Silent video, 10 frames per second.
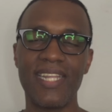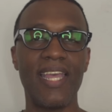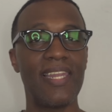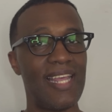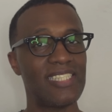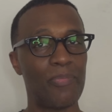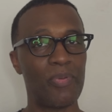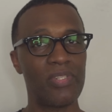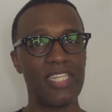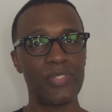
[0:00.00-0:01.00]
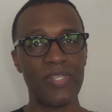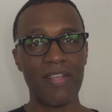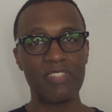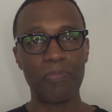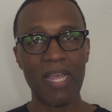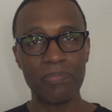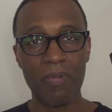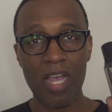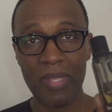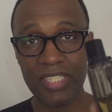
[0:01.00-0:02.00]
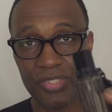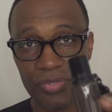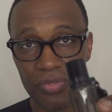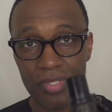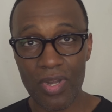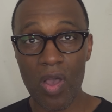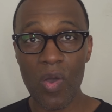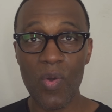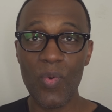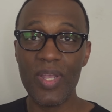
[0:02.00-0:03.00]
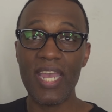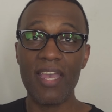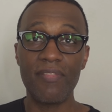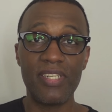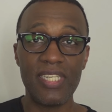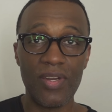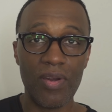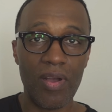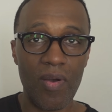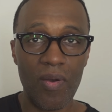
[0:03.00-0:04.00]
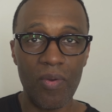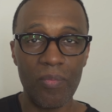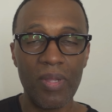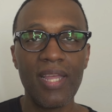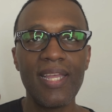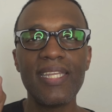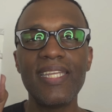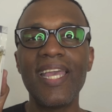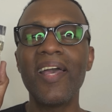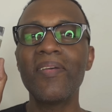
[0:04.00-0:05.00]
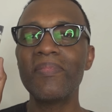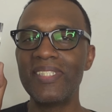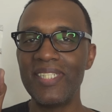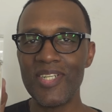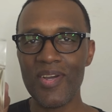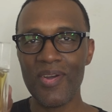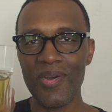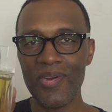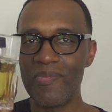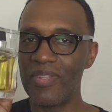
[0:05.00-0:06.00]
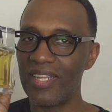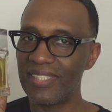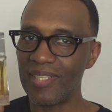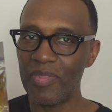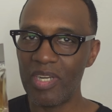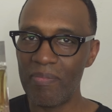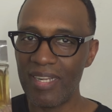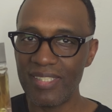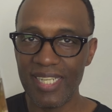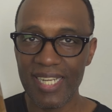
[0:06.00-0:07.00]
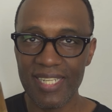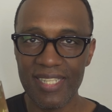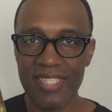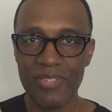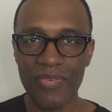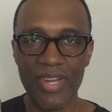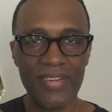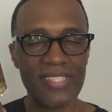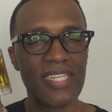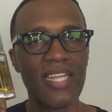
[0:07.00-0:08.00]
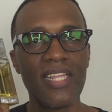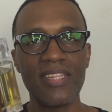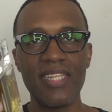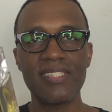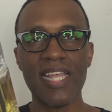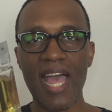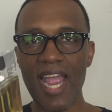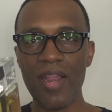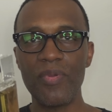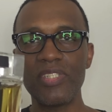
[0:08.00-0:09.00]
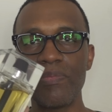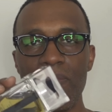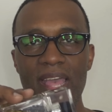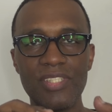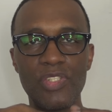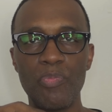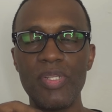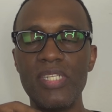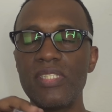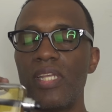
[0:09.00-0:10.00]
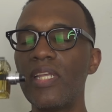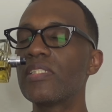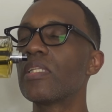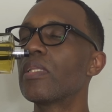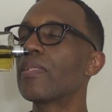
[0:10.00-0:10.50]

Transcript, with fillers: And last up on the list, we have Spice Bomb Extra. No, we have Dior Homme. Yeah, Dior Homme. There's something about chicken in this fragrance. This Iris masterpiece is